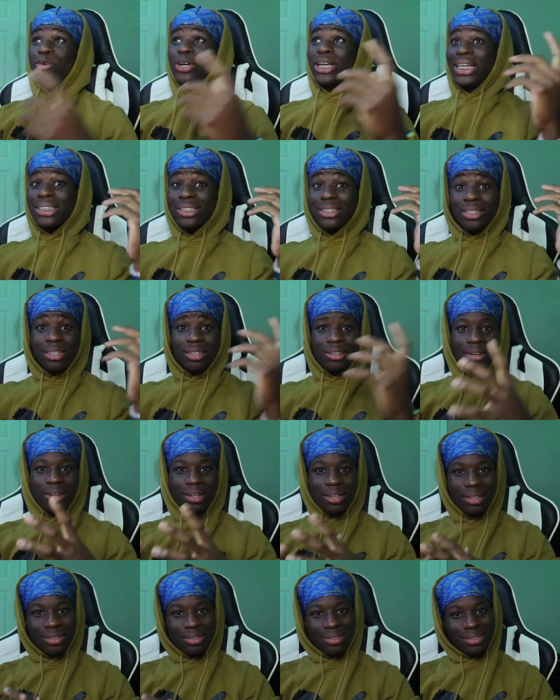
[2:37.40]
Get to the
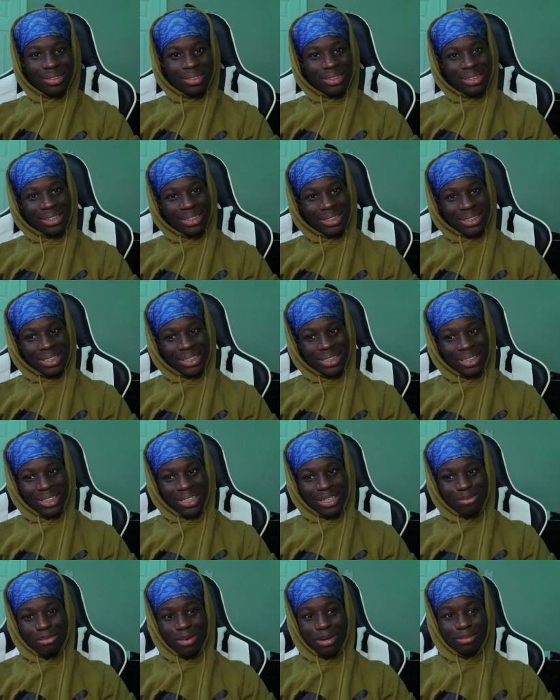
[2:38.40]
crib, you know what I'm
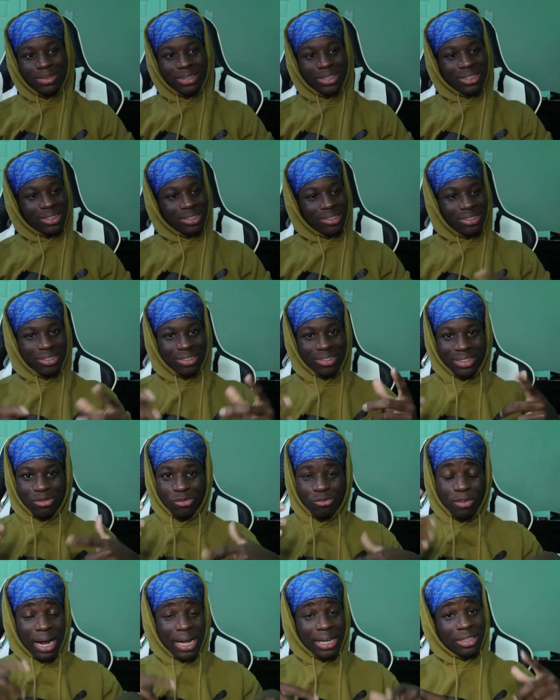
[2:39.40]
saying? Mama, she, you know,
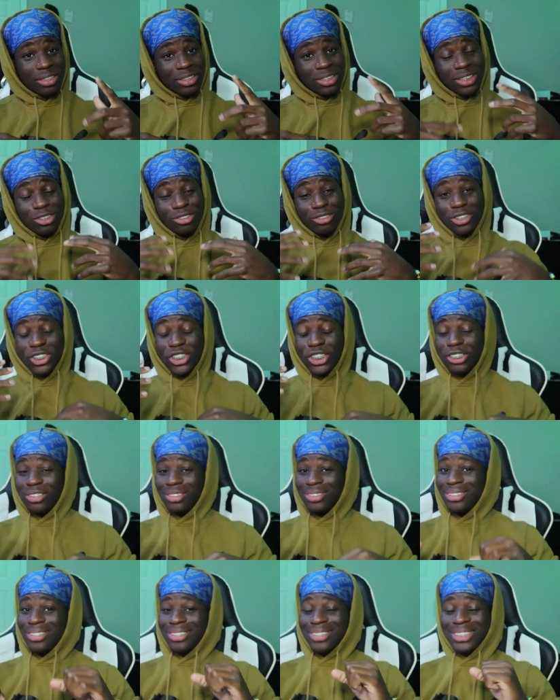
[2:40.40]
remind you, she, she,
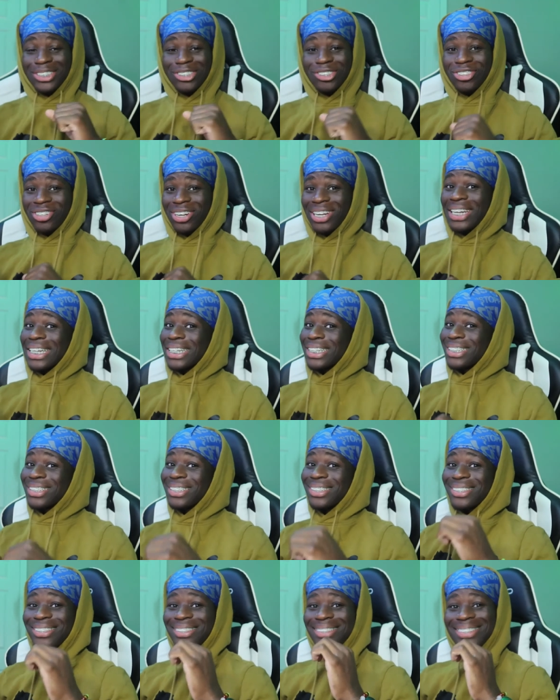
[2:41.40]
you know, she drinking,
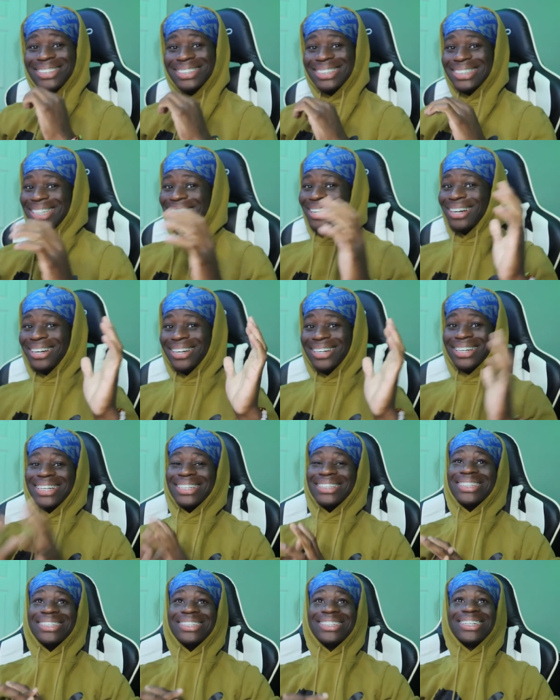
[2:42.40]
you know what I'm saying, all
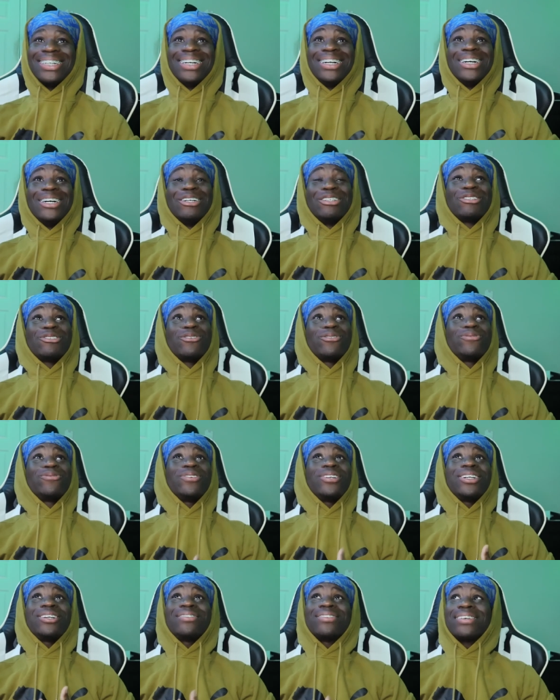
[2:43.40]
that stuff. So
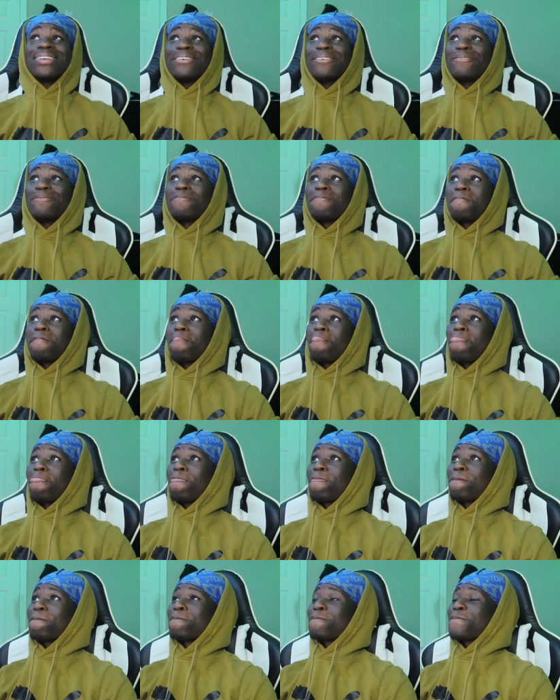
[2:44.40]
fuck around.
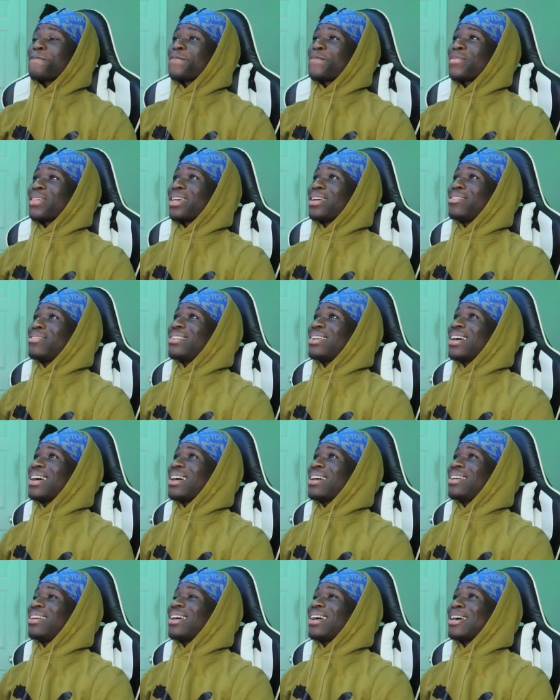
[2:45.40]
And what
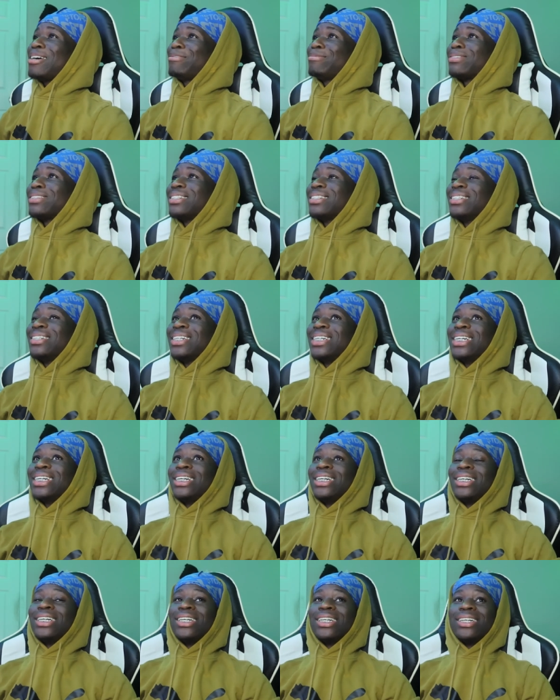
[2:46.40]
happened, what happened?
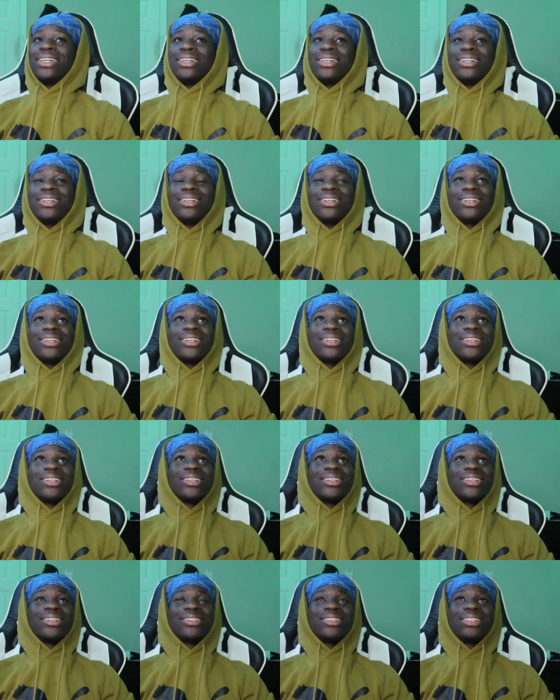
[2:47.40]

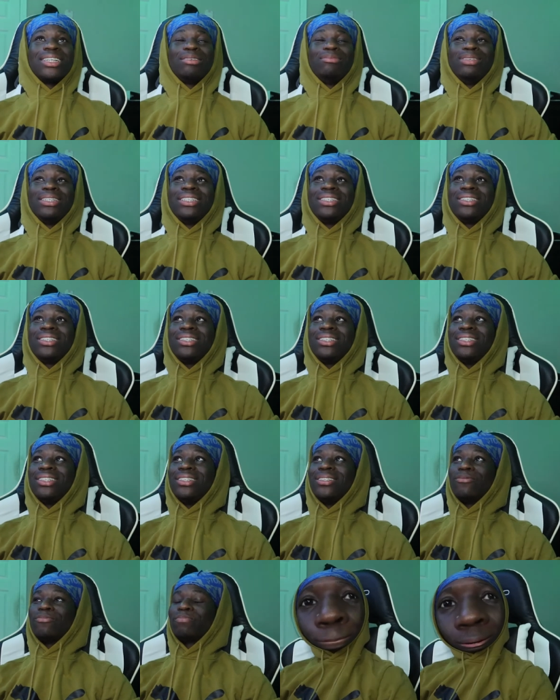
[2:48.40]
Uh, let me
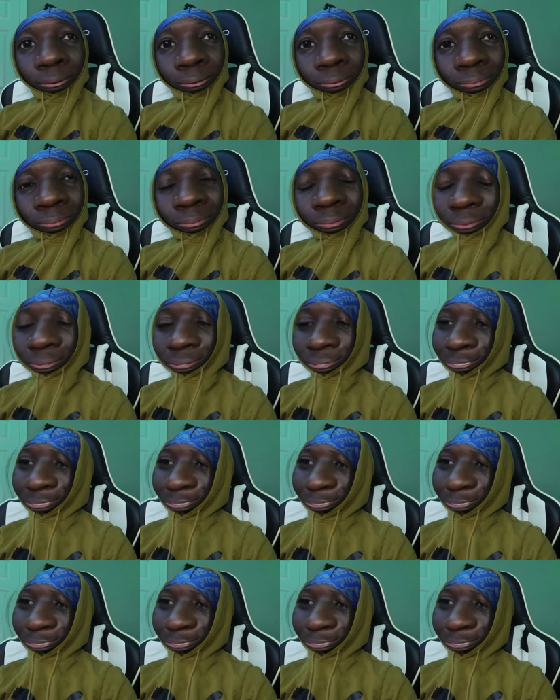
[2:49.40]
see. Boom.